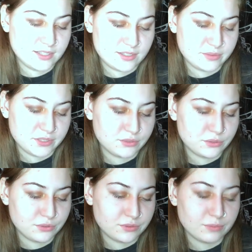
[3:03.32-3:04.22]
it's really
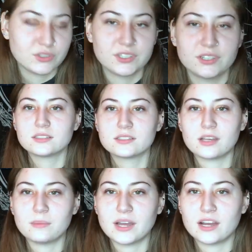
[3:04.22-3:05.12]
cool. I'm gonna
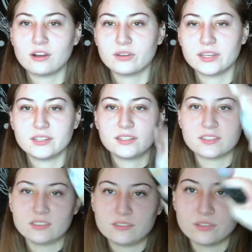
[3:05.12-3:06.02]
somehow get this
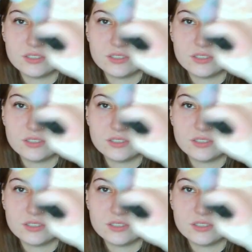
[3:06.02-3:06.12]
turned